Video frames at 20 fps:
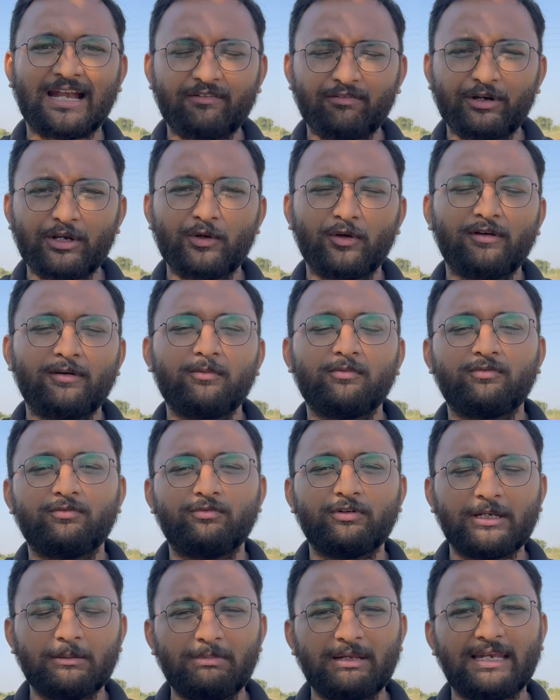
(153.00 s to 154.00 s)
video
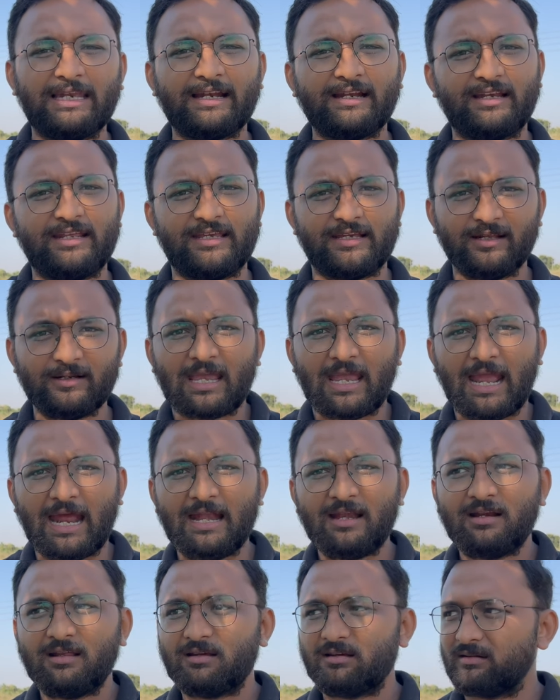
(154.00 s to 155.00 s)
will be linked here,
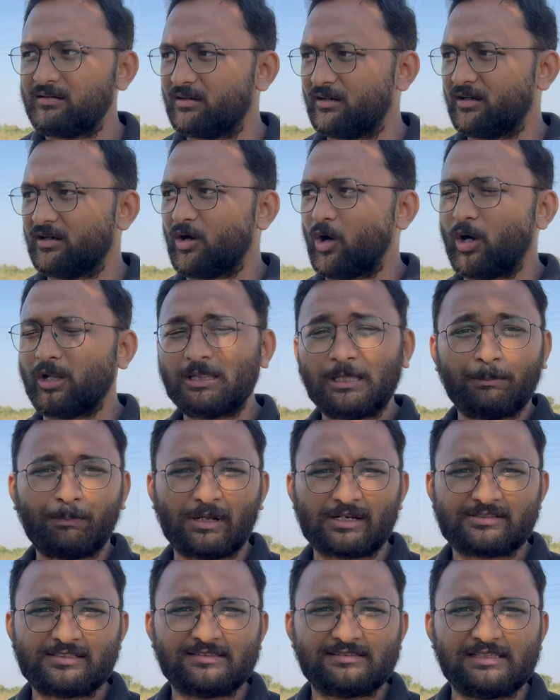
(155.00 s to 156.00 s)
and all the
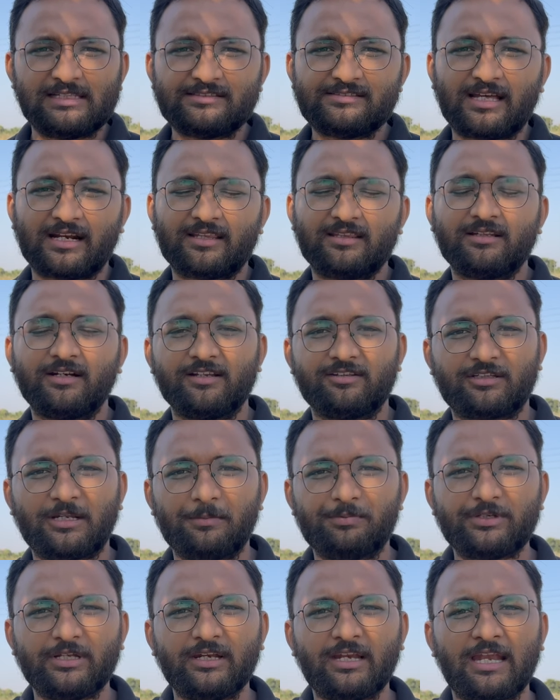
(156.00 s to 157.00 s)
purchase links are in the description.